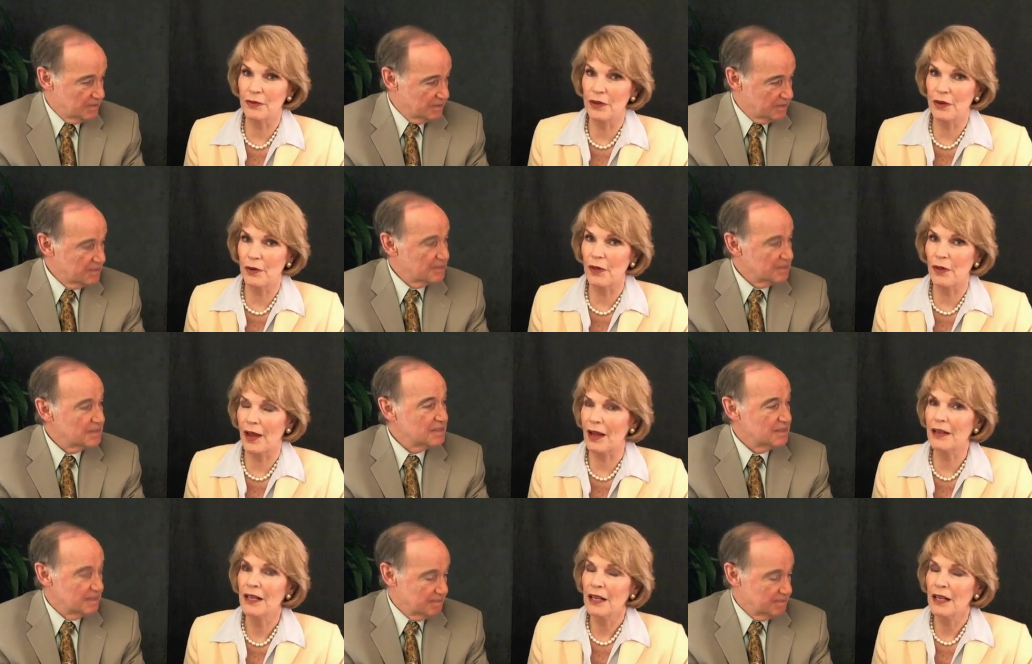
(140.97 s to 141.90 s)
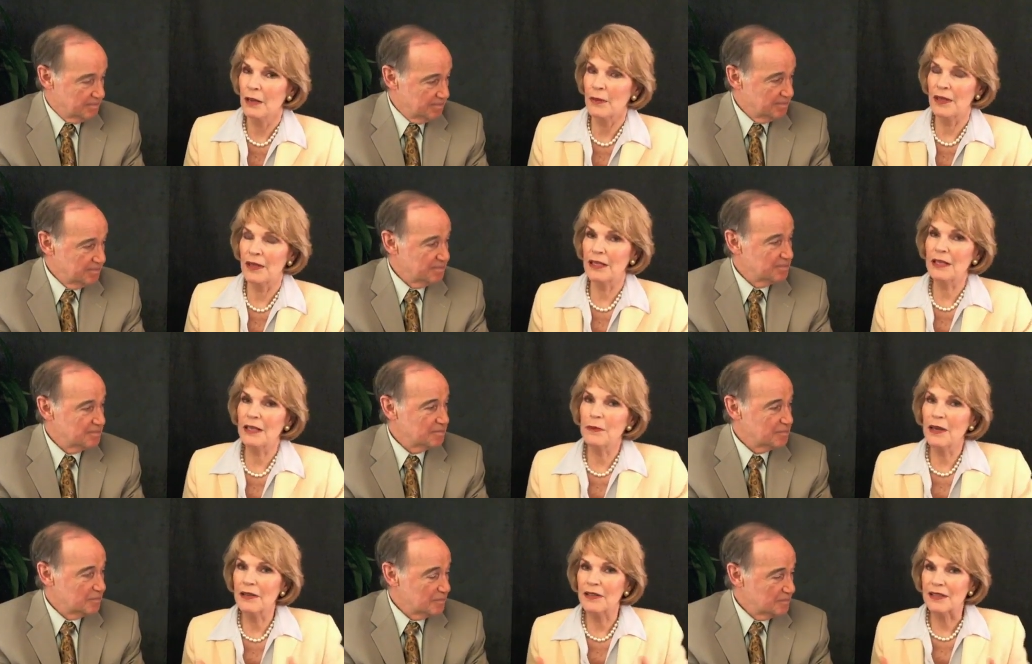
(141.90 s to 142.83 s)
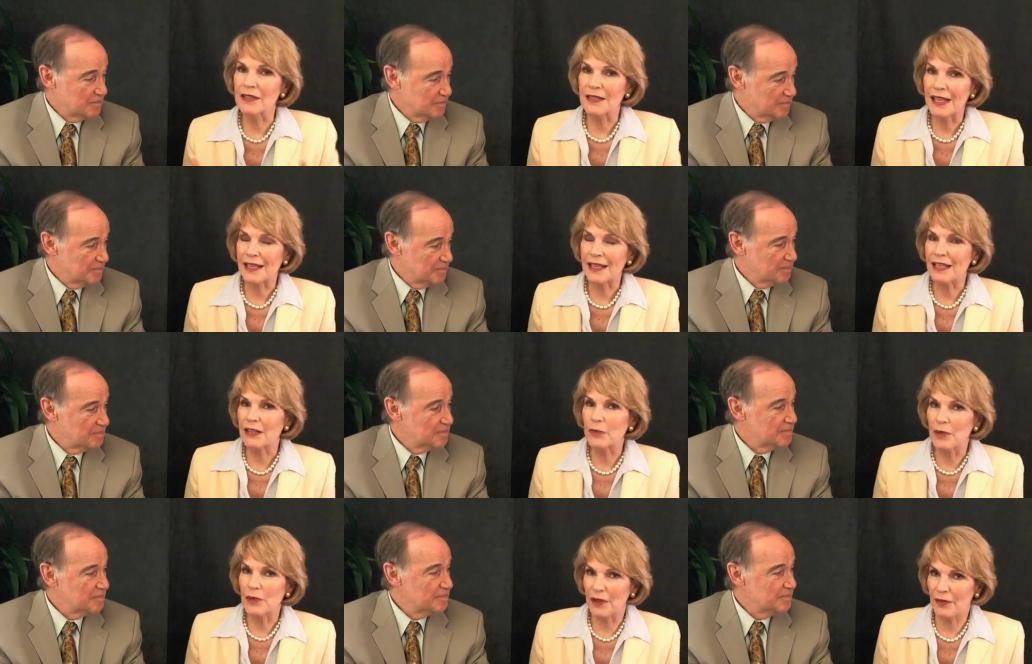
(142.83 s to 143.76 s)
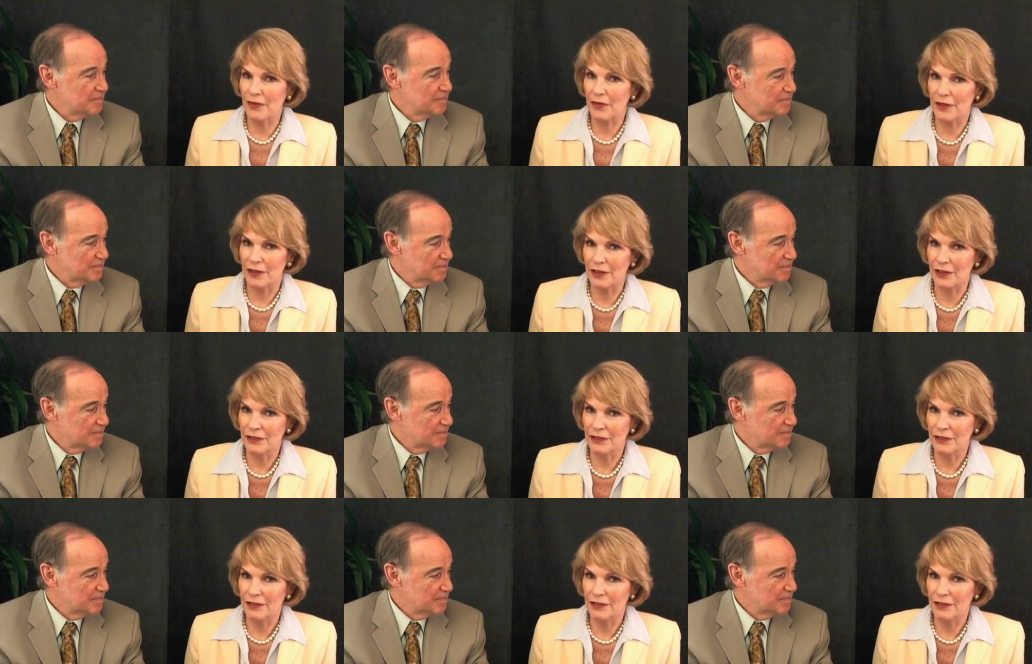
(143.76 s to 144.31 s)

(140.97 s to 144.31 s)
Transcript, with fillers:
Speaker 1: know that. But anybody that's taking a blood thinner,